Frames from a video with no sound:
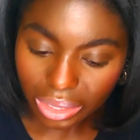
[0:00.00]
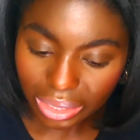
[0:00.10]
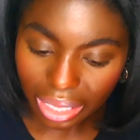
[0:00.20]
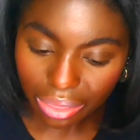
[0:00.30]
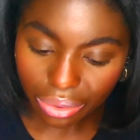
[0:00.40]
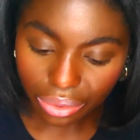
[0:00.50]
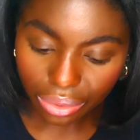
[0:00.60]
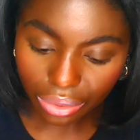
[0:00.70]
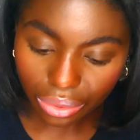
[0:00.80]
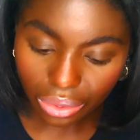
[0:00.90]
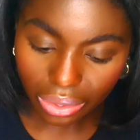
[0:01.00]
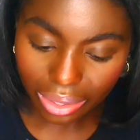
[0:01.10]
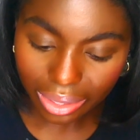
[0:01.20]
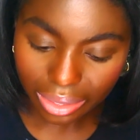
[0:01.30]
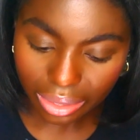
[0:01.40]
leather
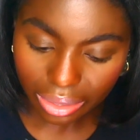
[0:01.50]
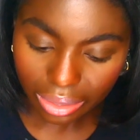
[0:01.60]
on,